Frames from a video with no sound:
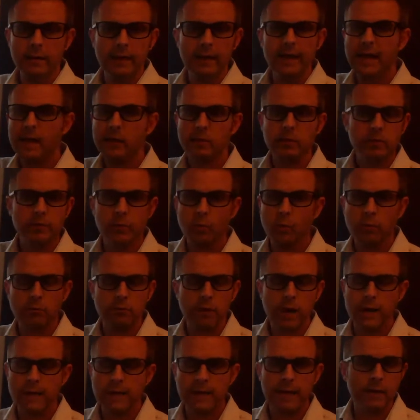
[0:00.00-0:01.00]
It has four
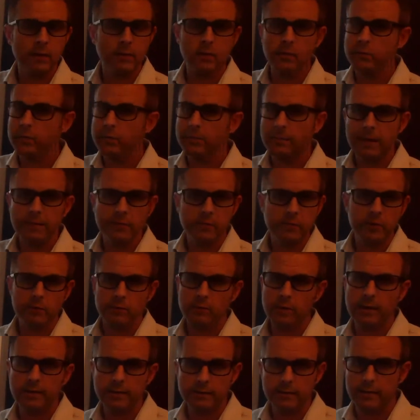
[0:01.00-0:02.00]
right angles. It makes it a
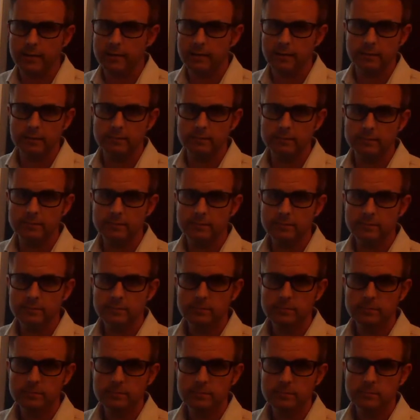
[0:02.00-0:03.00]
rectangle.
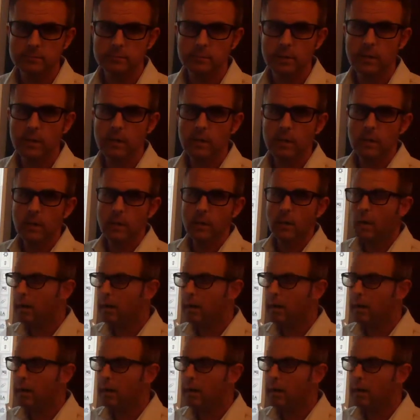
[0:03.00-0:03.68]
All